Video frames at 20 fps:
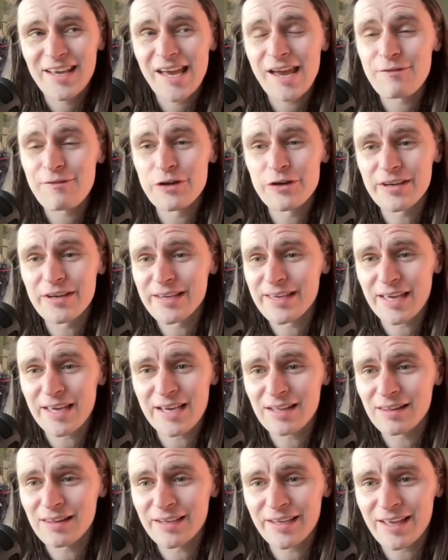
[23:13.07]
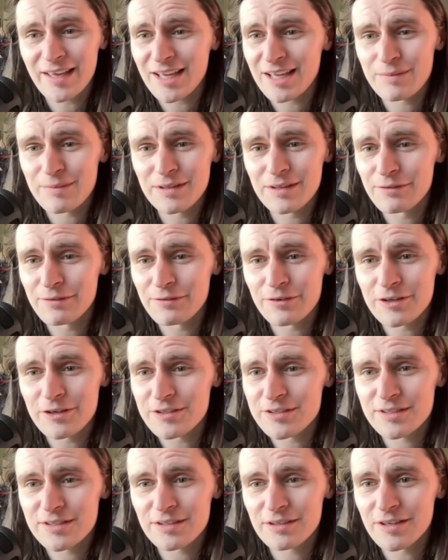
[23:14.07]
if you can kill a game in the
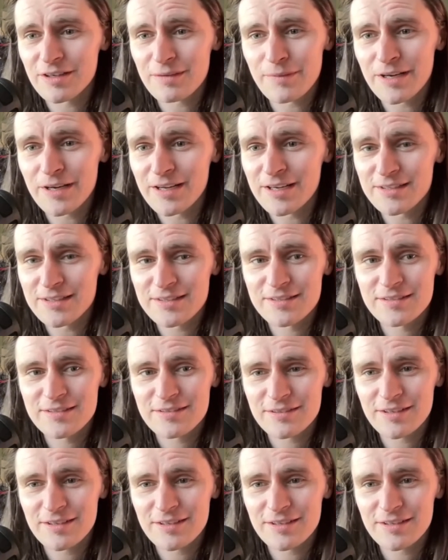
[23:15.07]
first 30 minutes,